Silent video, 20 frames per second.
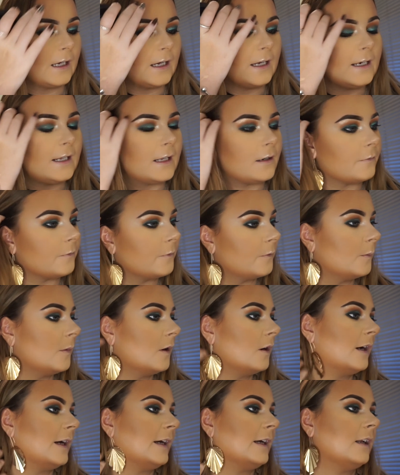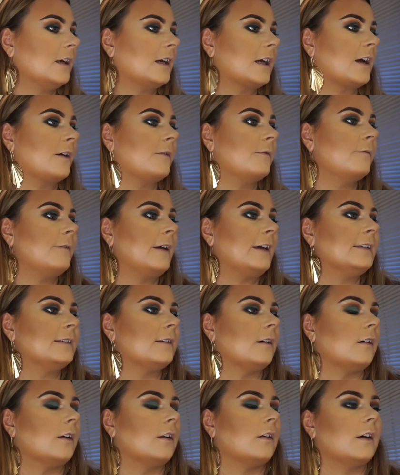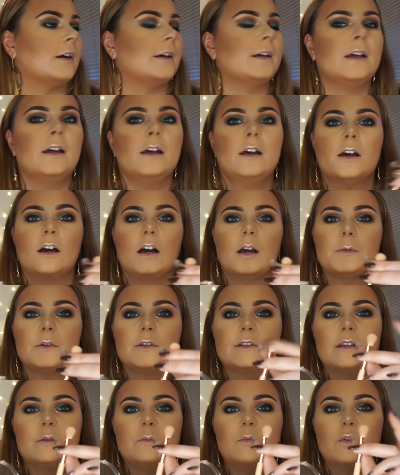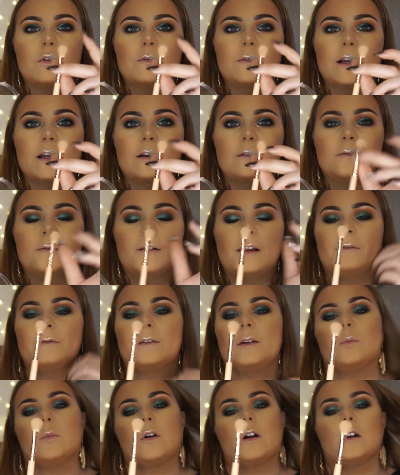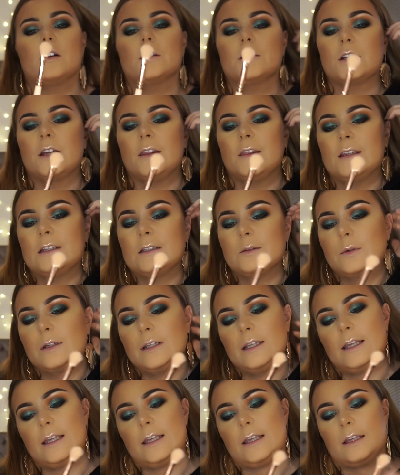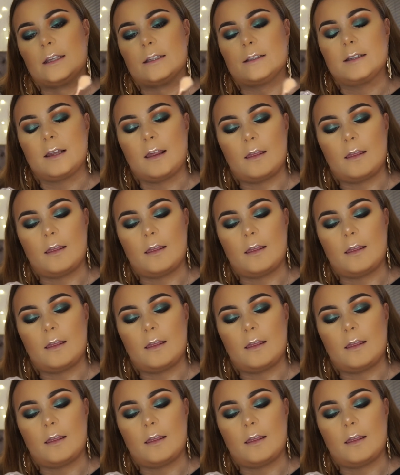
And then for my like face highlight, I'm using more of like a fluffy brush, and this one is